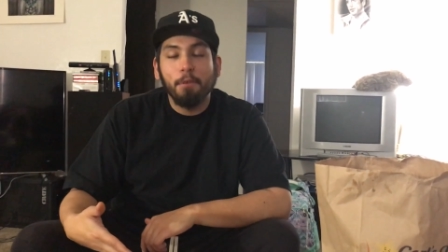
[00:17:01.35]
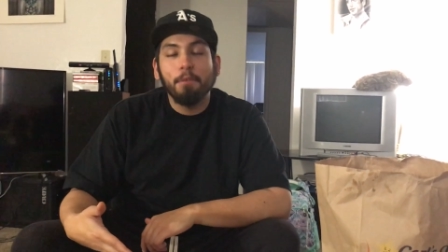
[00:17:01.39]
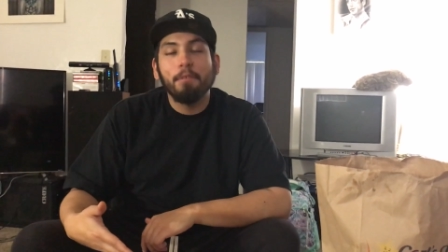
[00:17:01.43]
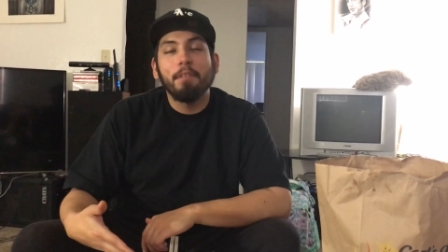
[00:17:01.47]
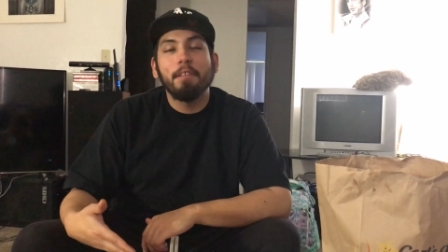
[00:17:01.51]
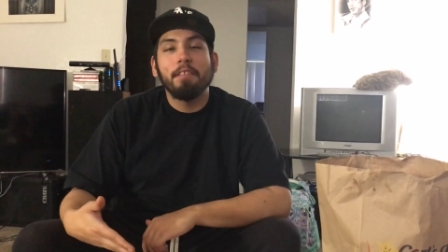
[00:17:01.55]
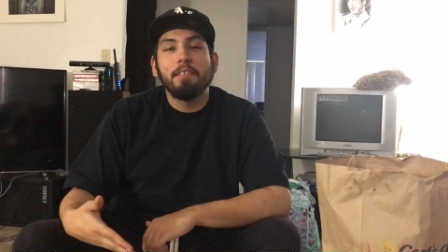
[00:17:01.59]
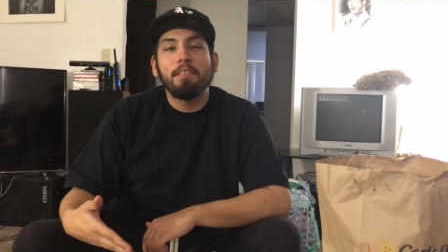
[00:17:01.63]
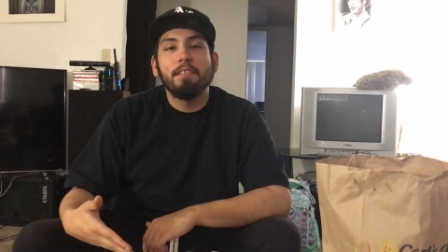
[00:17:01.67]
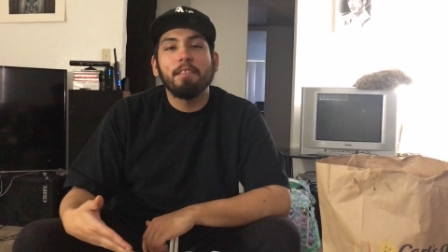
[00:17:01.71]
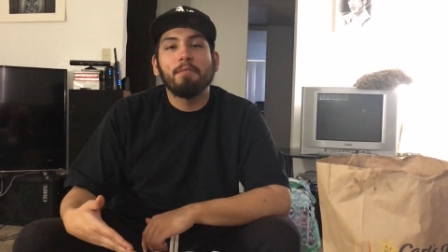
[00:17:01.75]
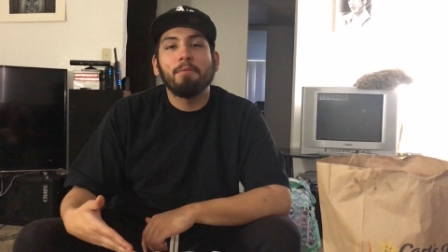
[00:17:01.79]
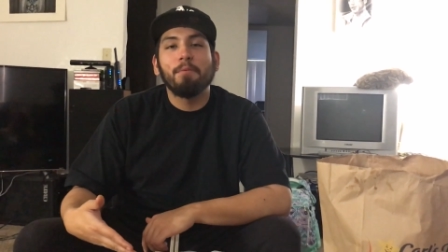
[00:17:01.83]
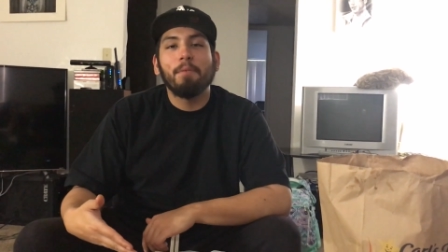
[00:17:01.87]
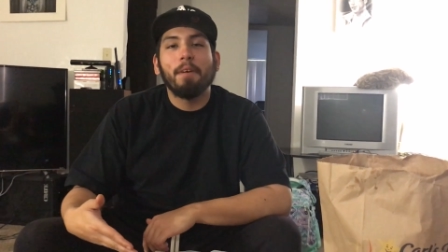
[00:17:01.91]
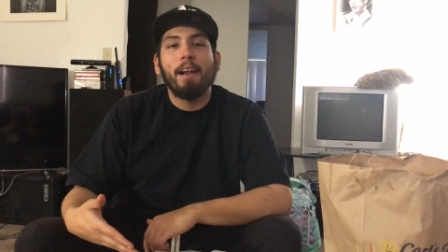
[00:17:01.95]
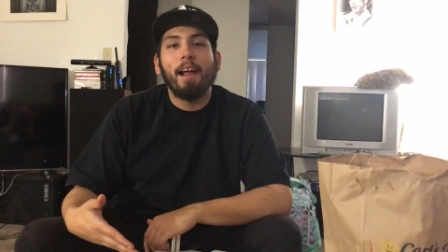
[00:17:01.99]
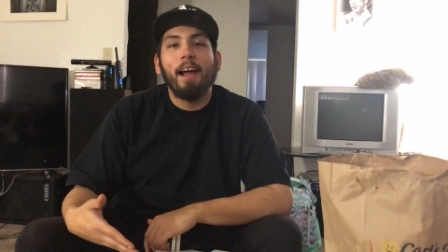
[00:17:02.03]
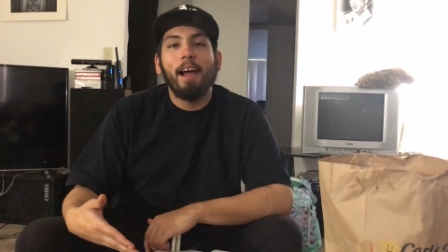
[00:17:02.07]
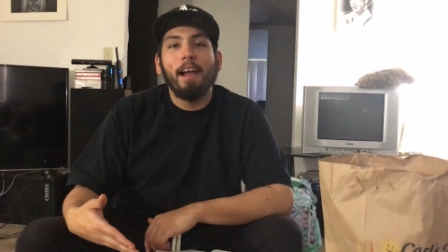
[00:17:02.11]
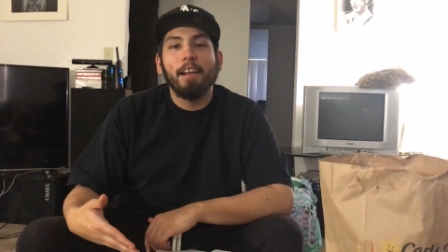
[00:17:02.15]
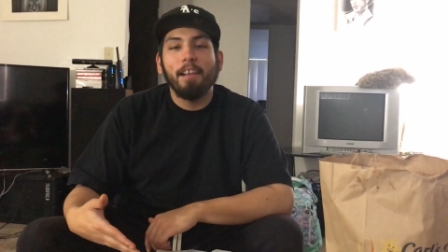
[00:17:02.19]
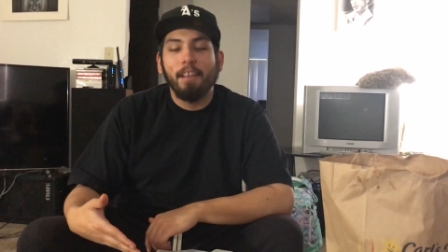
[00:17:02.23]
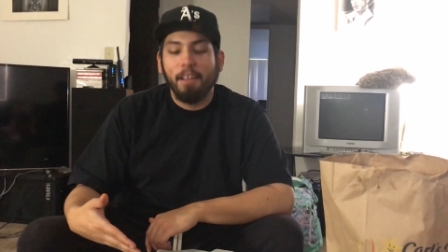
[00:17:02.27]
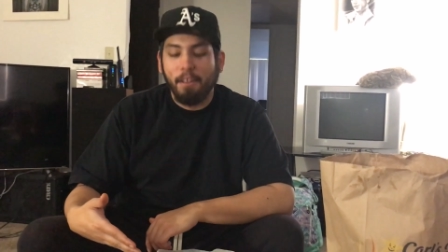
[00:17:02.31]
This is what
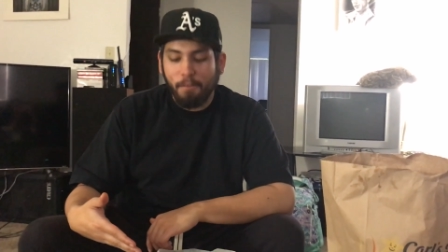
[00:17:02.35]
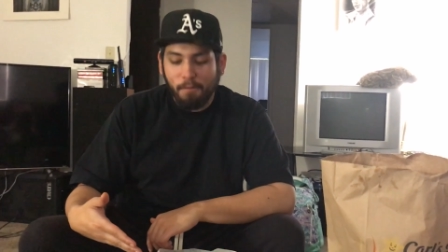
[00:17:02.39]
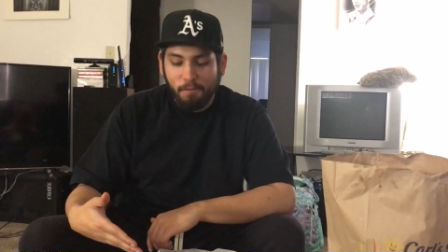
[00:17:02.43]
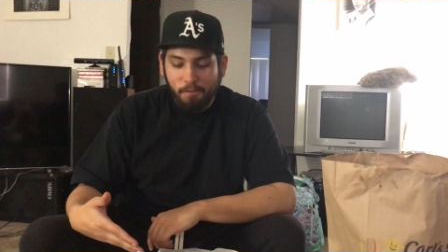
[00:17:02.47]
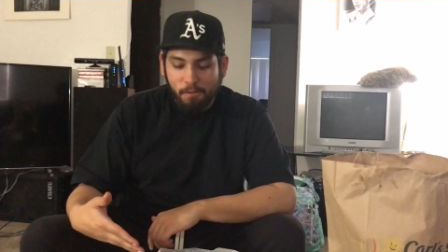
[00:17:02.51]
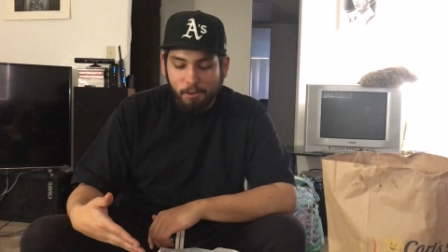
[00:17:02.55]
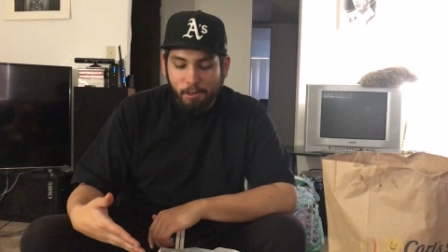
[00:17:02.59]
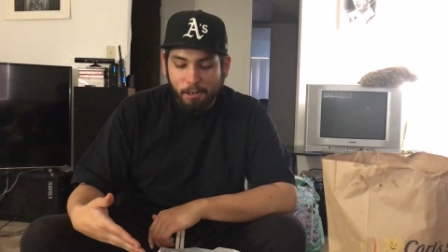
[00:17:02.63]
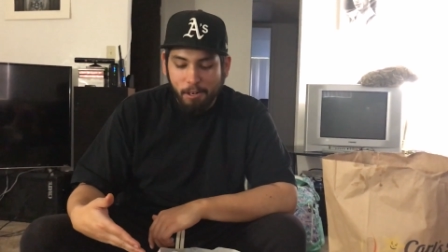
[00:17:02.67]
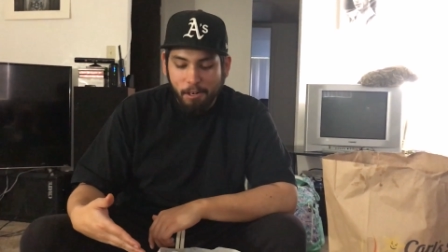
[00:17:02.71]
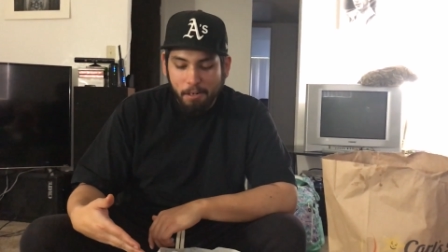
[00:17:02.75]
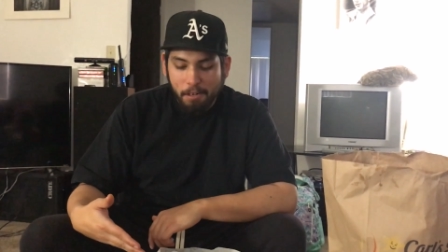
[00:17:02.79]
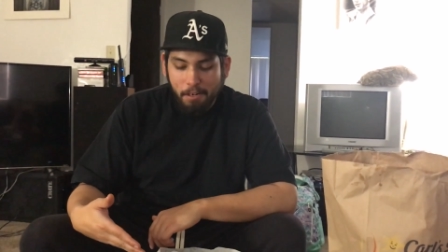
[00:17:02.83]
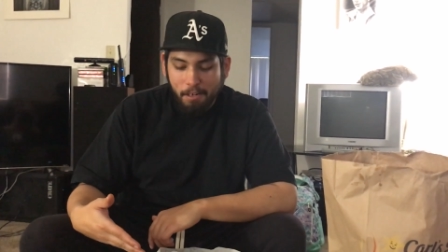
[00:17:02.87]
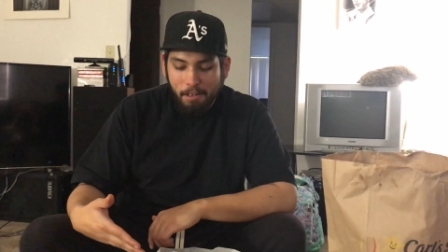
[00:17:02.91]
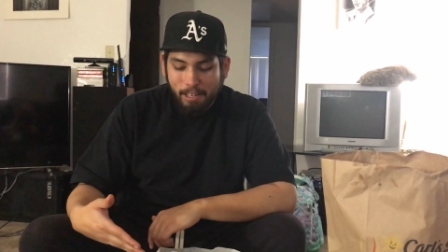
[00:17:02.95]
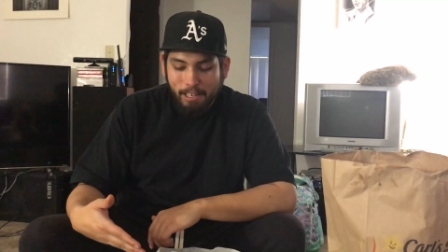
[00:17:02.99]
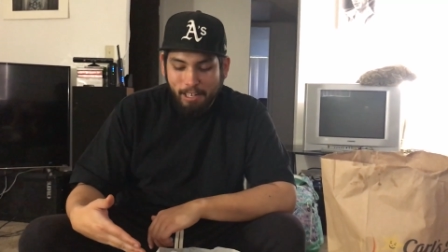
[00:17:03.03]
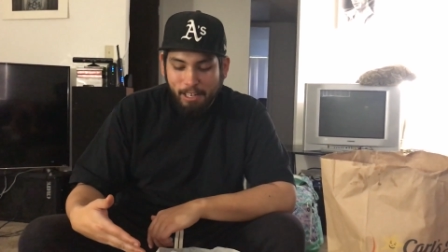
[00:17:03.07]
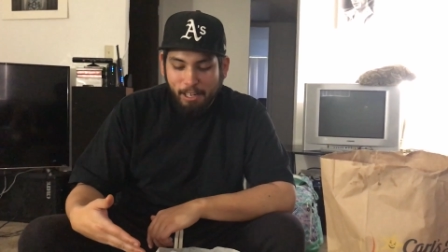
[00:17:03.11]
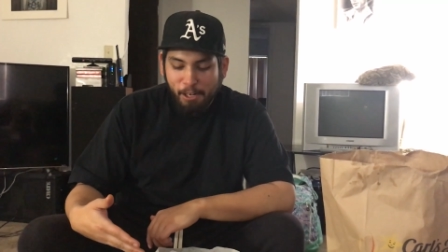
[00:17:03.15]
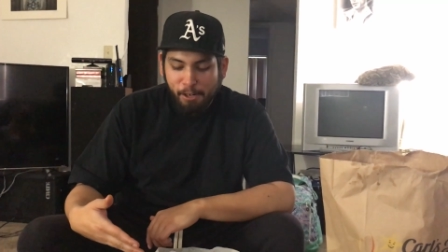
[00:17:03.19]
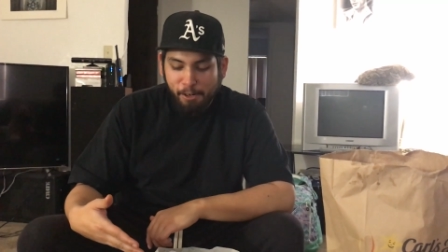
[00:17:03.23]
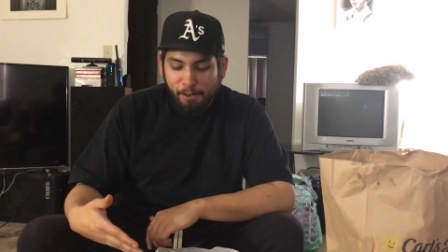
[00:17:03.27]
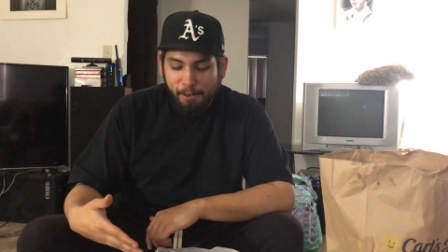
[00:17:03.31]
I go for.
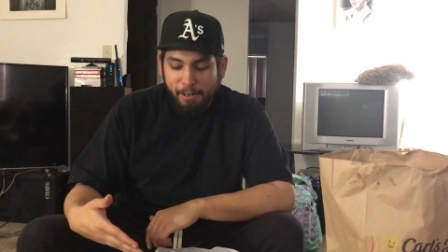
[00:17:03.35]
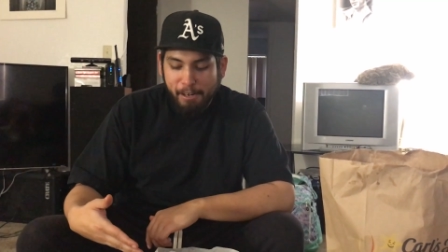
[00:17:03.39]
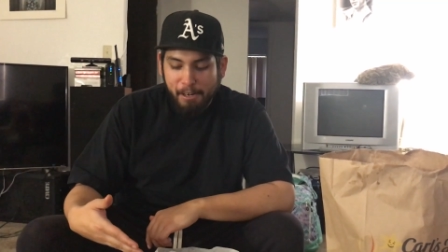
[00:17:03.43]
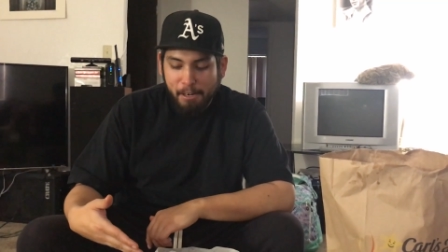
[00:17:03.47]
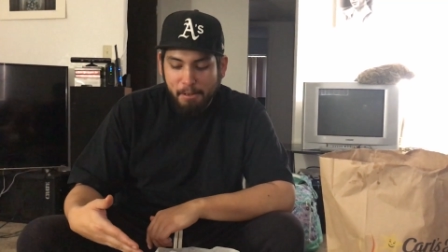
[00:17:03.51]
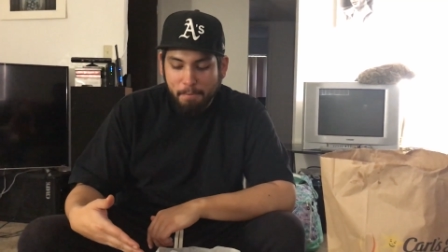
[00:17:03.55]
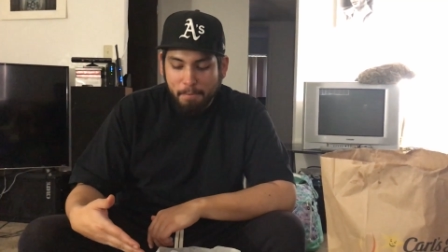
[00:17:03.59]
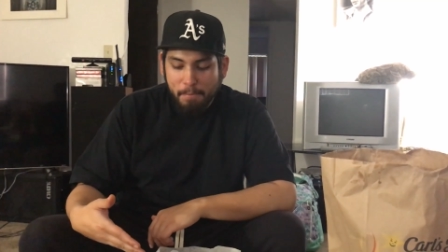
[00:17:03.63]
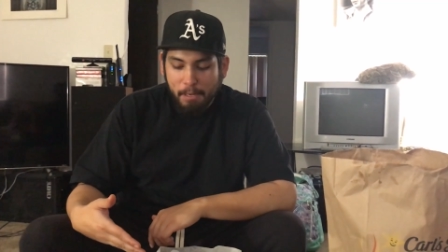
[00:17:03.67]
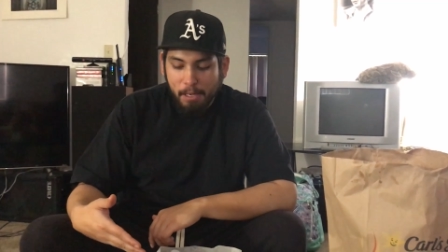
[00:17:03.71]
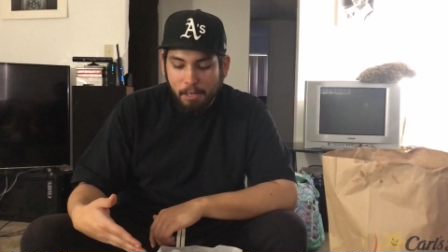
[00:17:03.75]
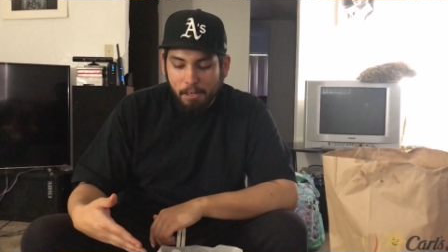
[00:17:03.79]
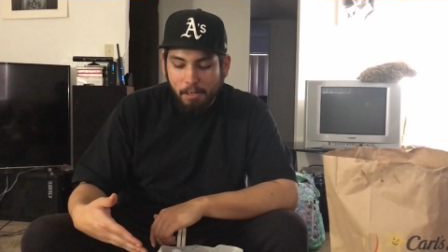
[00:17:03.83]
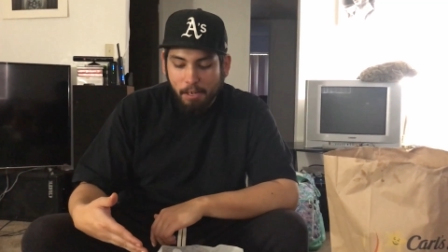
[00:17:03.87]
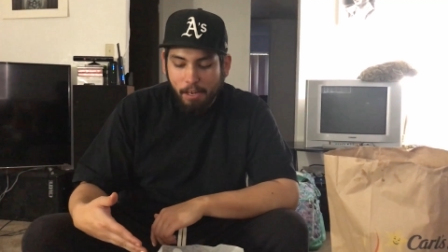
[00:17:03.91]
You know what I mean?